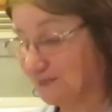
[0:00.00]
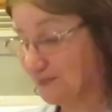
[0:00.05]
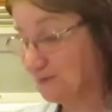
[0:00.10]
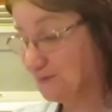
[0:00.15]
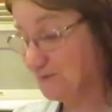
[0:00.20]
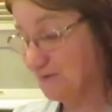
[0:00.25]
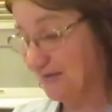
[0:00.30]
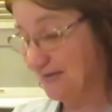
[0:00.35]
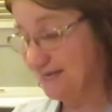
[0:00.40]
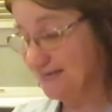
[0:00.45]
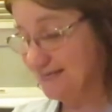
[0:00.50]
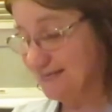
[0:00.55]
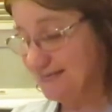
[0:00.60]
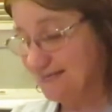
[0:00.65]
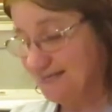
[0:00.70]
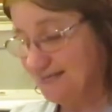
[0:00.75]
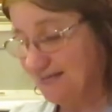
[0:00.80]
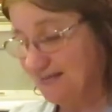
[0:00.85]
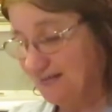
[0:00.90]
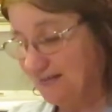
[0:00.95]
Okay,
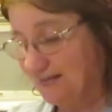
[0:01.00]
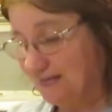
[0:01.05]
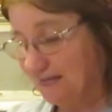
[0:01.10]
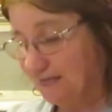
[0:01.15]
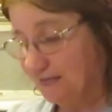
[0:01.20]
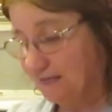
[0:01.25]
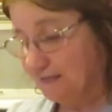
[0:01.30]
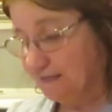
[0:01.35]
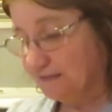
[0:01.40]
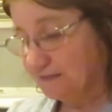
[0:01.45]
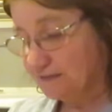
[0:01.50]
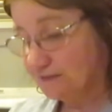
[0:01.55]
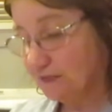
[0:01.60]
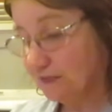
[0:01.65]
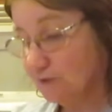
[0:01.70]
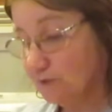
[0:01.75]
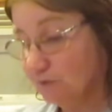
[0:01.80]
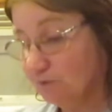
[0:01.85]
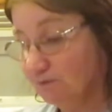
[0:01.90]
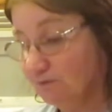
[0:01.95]

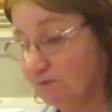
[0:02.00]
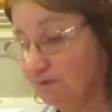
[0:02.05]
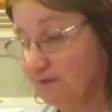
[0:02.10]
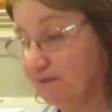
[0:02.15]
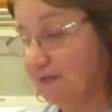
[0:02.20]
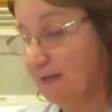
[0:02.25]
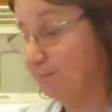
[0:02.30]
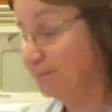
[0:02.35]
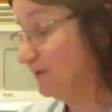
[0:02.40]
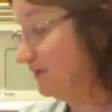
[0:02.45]
so let